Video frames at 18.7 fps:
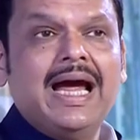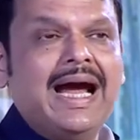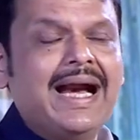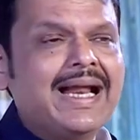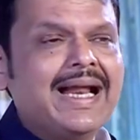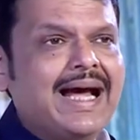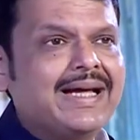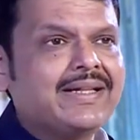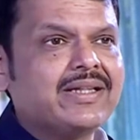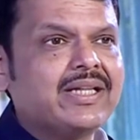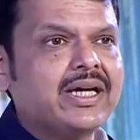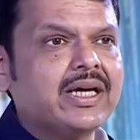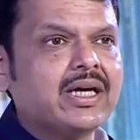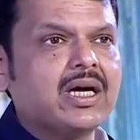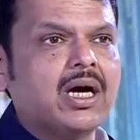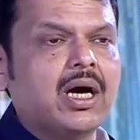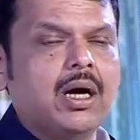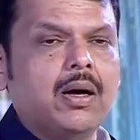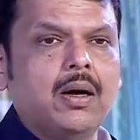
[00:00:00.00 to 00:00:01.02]
and I
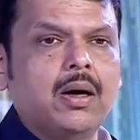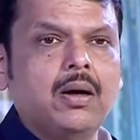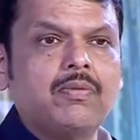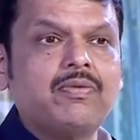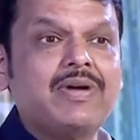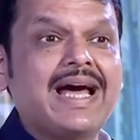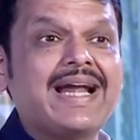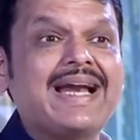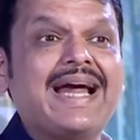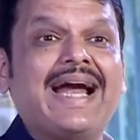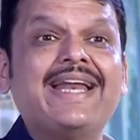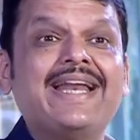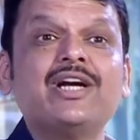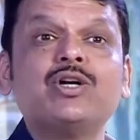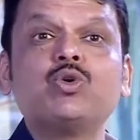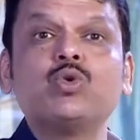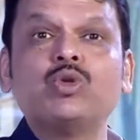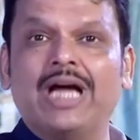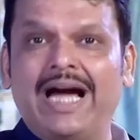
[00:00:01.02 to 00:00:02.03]
think we are
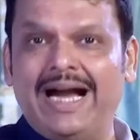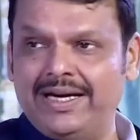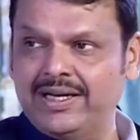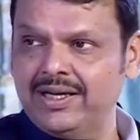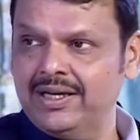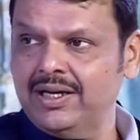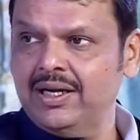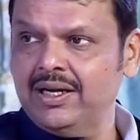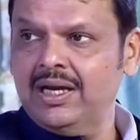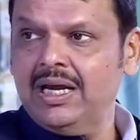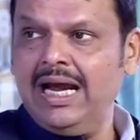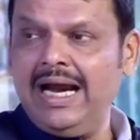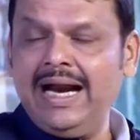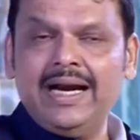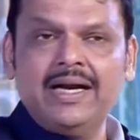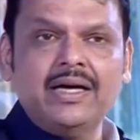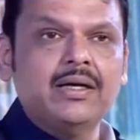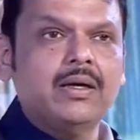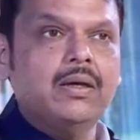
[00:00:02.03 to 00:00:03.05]
adding to that.
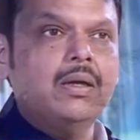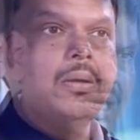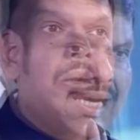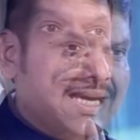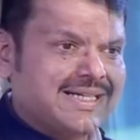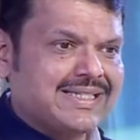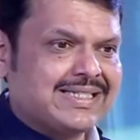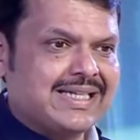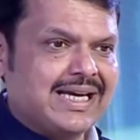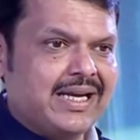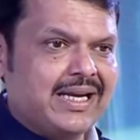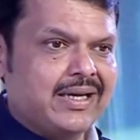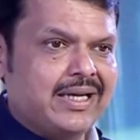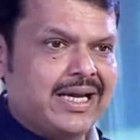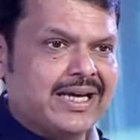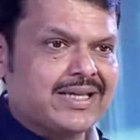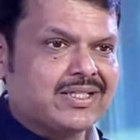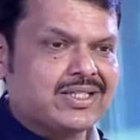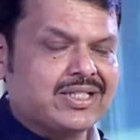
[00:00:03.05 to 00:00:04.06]
And let's say
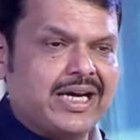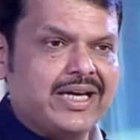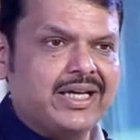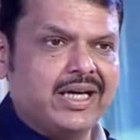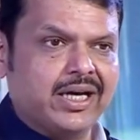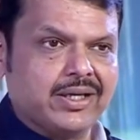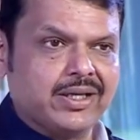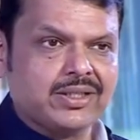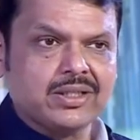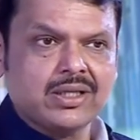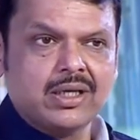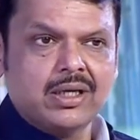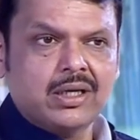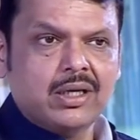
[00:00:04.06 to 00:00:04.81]
next 10 years,